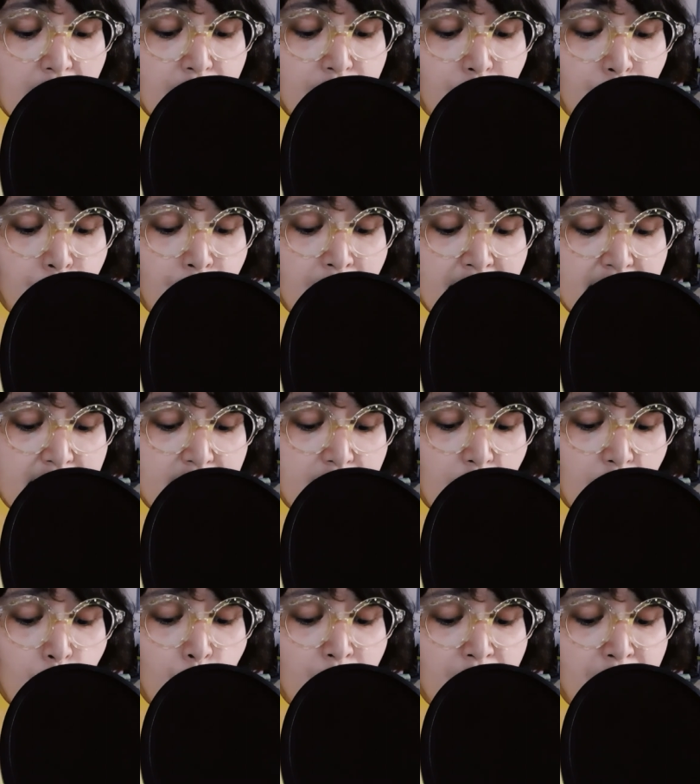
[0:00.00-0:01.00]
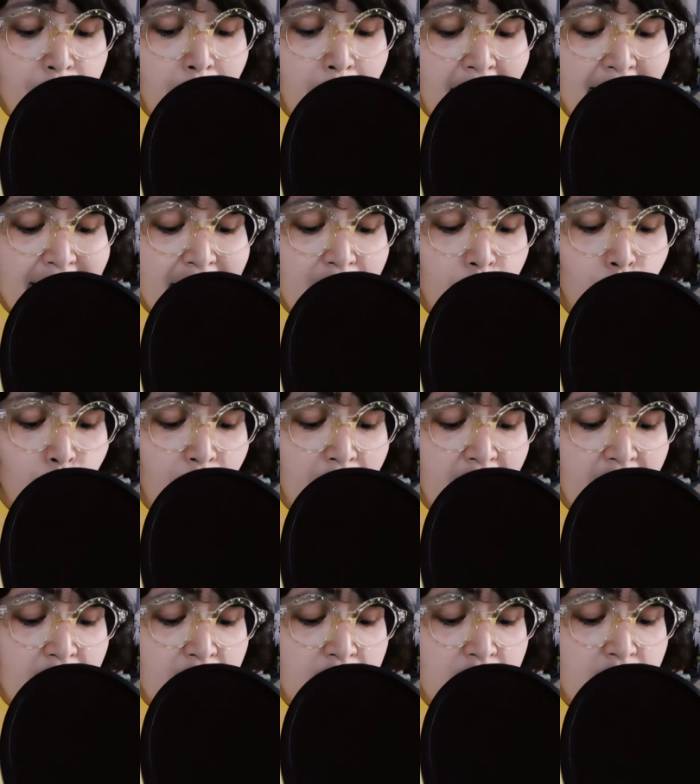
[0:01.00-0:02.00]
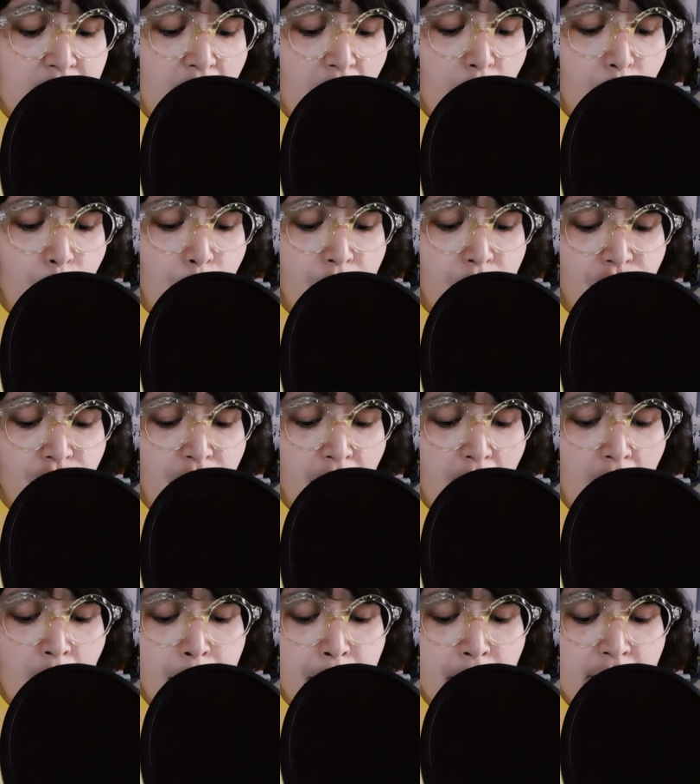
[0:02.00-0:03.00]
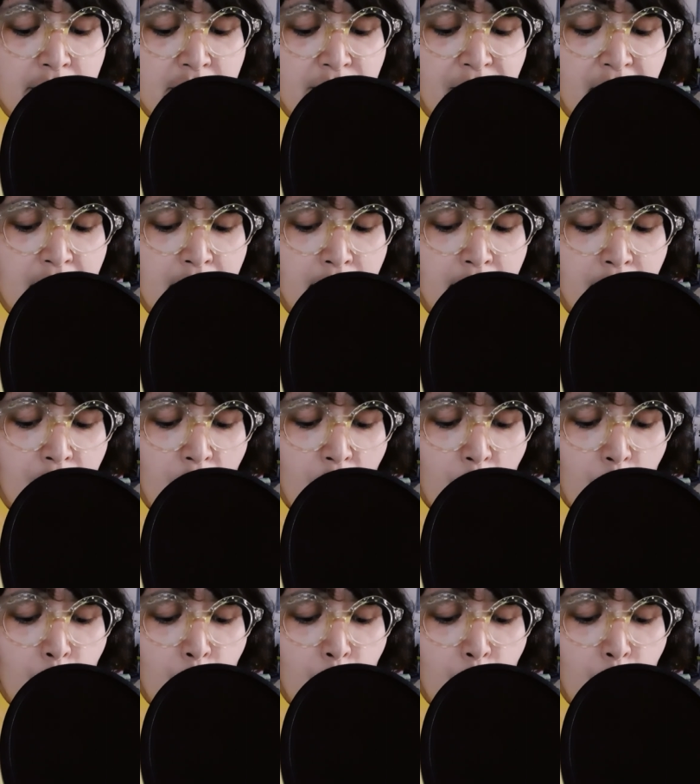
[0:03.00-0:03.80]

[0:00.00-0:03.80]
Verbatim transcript: The rest with mighty wings reach the upper sphere,